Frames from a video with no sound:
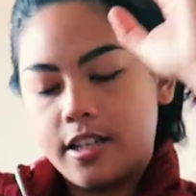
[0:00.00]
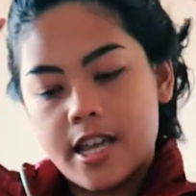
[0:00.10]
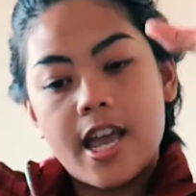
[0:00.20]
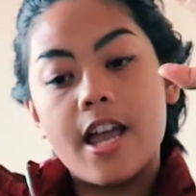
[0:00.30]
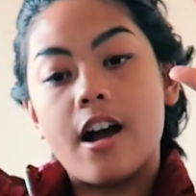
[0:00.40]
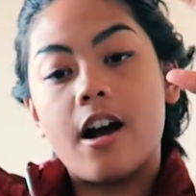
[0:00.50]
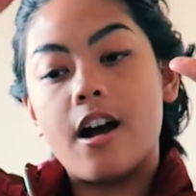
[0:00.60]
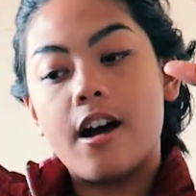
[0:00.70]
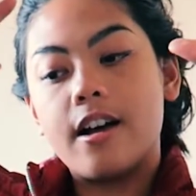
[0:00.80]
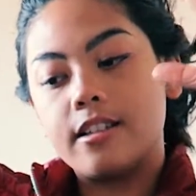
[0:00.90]

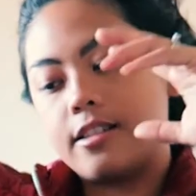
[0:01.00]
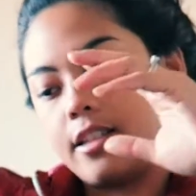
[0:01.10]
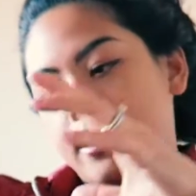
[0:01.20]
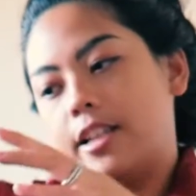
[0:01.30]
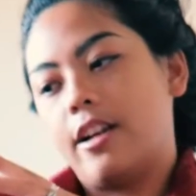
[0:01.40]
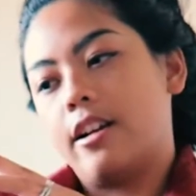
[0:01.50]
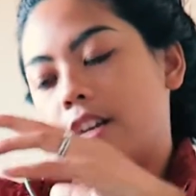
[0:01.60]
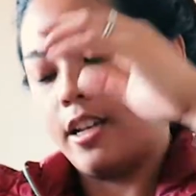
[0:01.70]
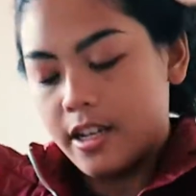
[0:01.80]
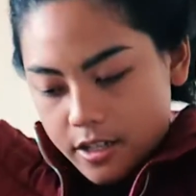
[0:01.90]
Chaos to
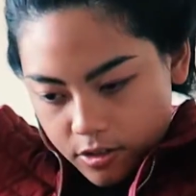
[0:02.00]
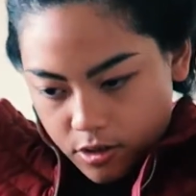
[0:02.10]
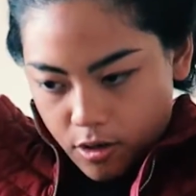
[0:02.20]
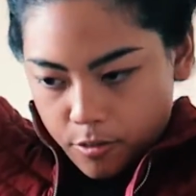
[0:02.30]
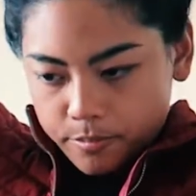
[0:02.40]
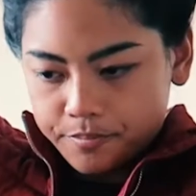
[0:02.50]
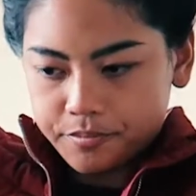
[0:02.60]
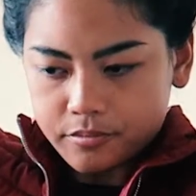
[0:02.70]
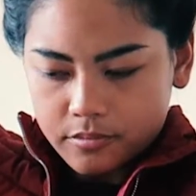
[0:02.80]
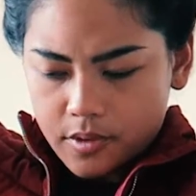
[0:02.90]
clarity. So
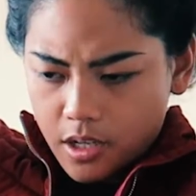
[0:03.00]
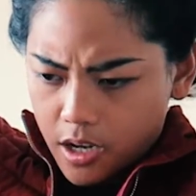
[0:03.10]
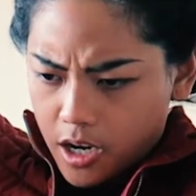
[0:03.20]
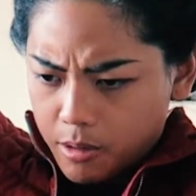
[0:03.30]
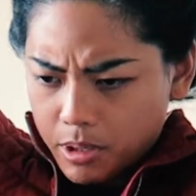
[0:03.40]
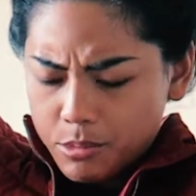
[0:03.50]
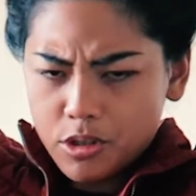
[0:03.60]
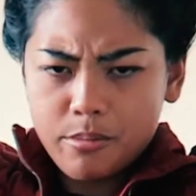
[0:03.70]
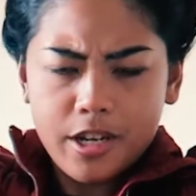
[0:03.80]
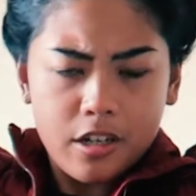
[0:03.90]
I'm
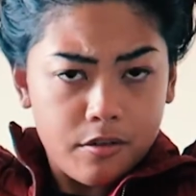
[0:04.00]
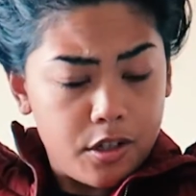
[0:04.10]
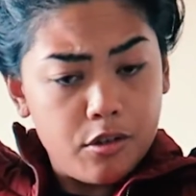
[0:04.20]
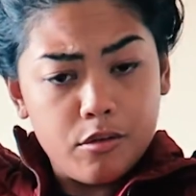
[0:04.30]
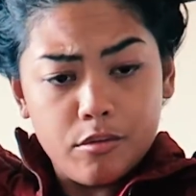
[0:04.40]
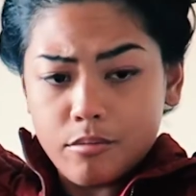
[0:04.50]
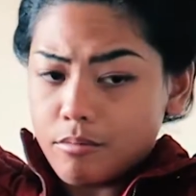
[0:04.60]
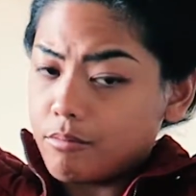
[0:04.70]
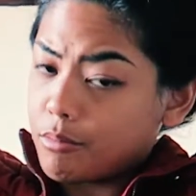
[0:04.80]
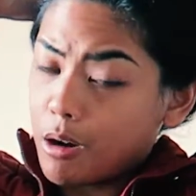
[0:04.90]
sure many of you
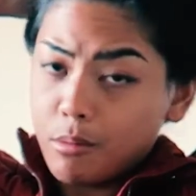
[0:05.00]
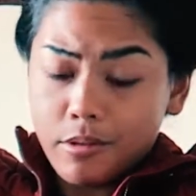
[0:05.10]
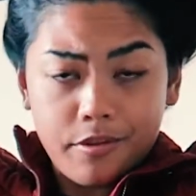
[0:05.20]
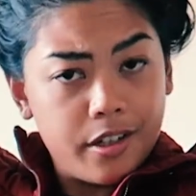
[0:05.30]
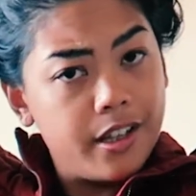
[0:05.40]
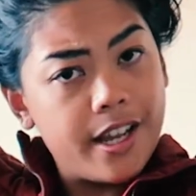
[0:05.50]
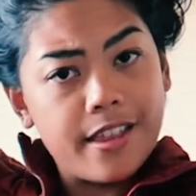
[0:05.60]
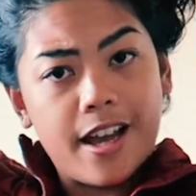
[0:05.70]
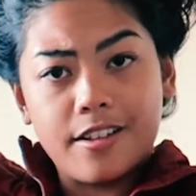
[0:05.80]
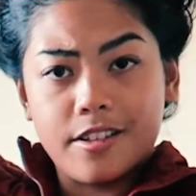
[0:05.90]
probably feel like
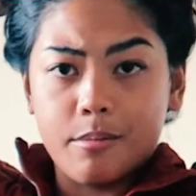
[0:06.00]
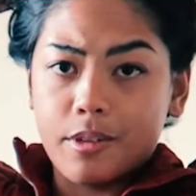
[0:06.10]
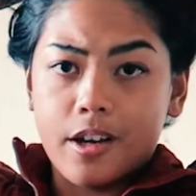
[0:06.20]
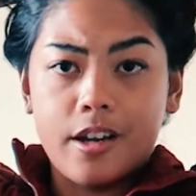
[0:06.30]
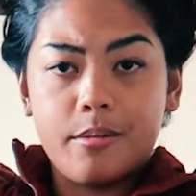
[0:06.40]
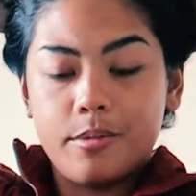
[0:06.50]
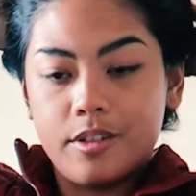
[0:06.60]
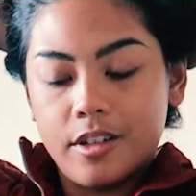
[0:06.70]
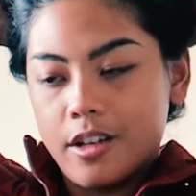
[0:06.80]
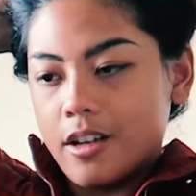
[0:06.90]
that
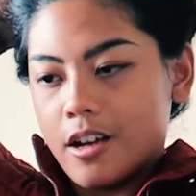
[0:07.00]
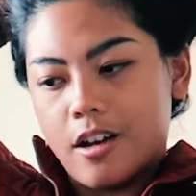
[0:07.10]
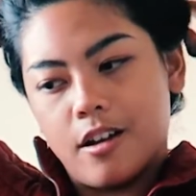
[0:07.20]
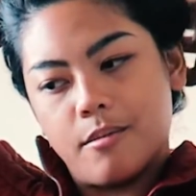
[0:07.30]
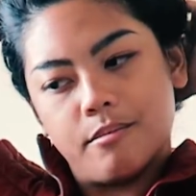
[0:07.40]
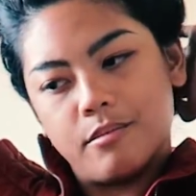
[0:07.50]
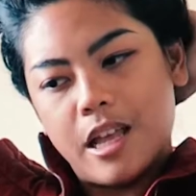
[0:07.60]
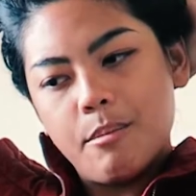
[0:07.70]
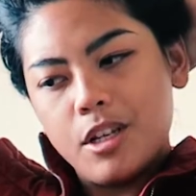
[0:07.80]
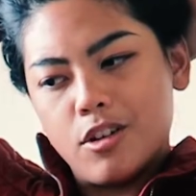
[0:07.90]
sometimes.
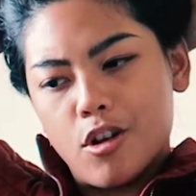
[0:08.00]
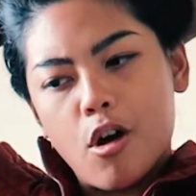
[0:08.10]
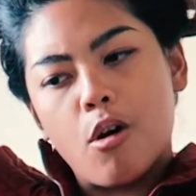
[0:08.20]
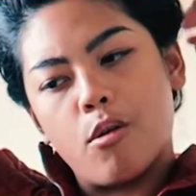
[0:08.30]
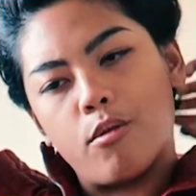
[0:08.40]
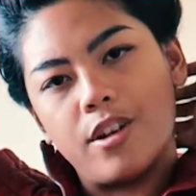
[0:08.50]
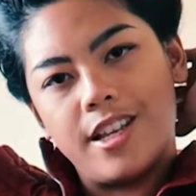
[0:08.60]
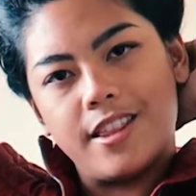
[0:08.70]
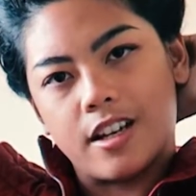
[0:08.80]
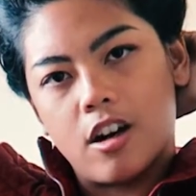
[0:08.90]
Let me know
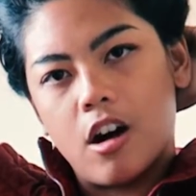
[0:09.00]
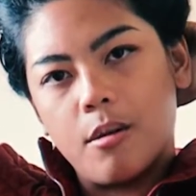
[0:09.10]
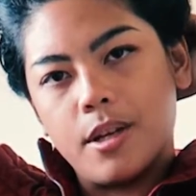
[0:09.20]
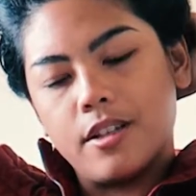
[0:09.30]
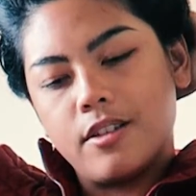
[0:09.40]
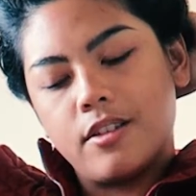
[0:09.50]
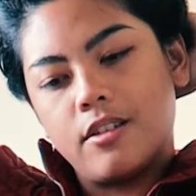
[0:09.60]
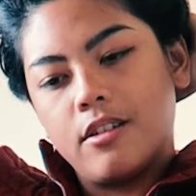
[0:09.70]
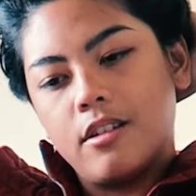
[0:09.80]
in the comments,